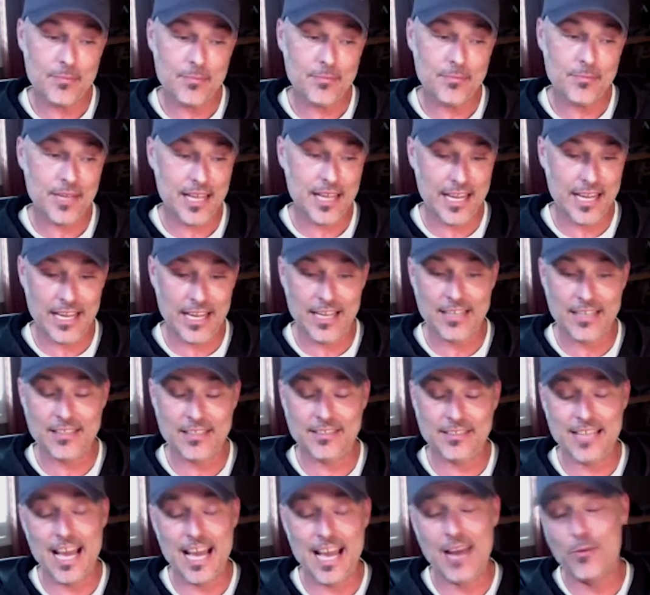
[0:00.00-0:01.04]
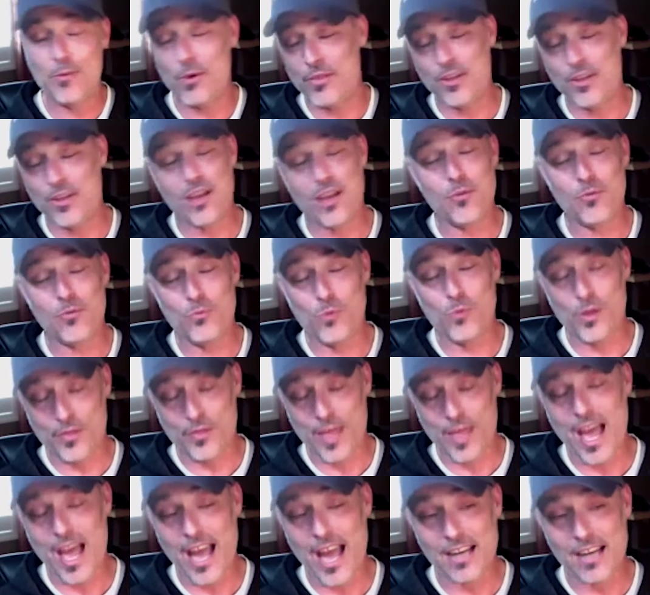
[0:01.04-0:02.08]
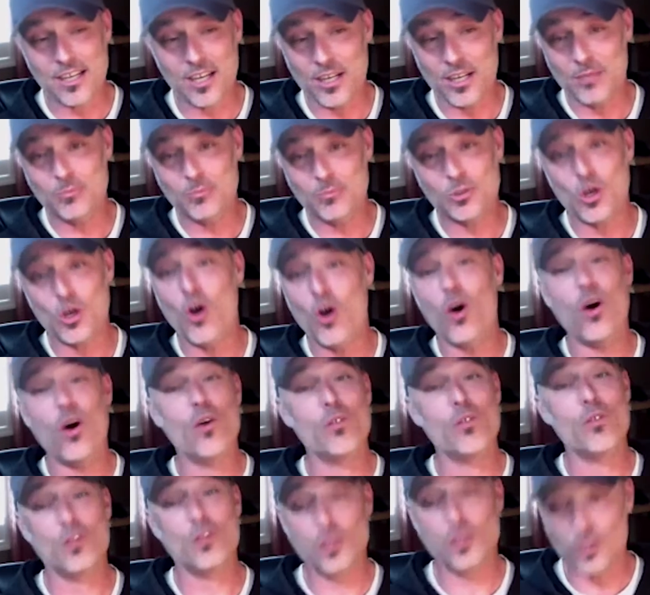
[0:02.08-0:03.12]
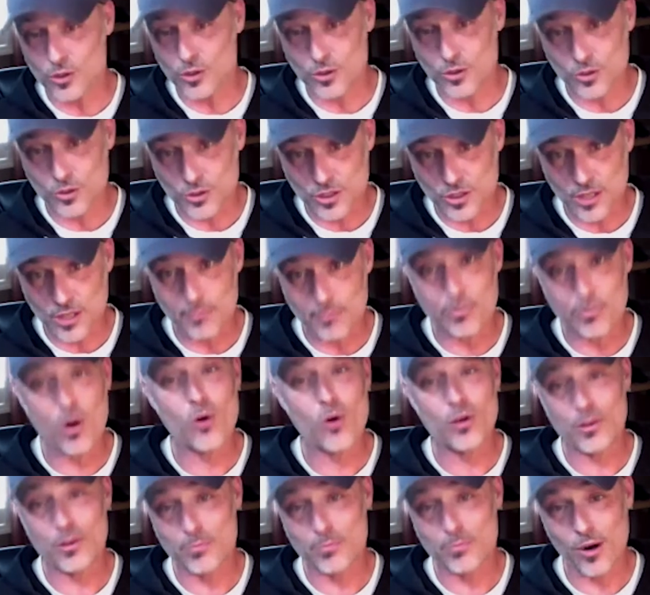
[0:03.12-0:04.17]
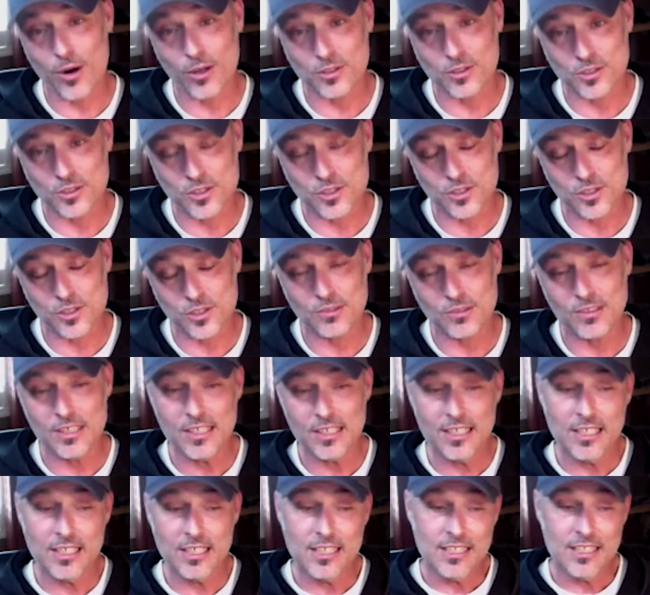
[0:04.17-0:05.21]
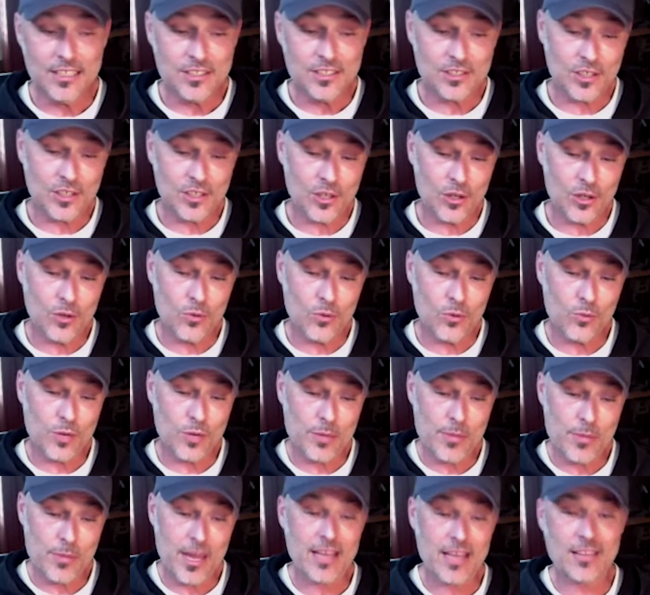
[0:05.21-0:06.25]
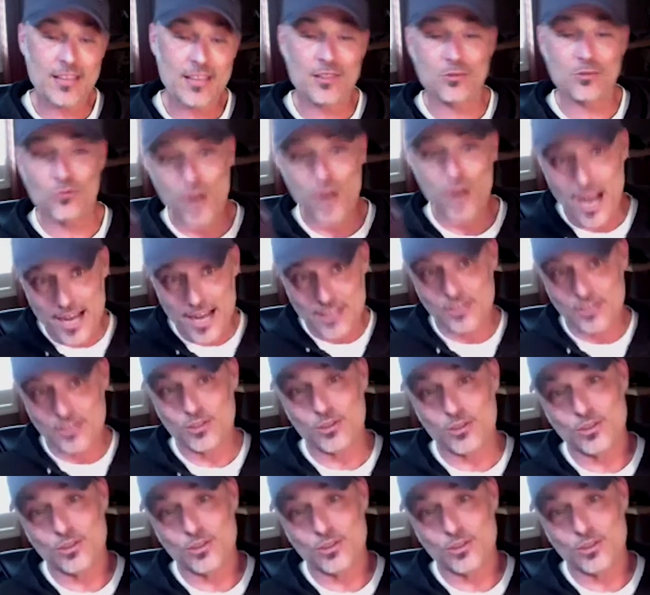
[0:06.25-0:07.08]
And that with that comes all the little component parts too. So we make the risers,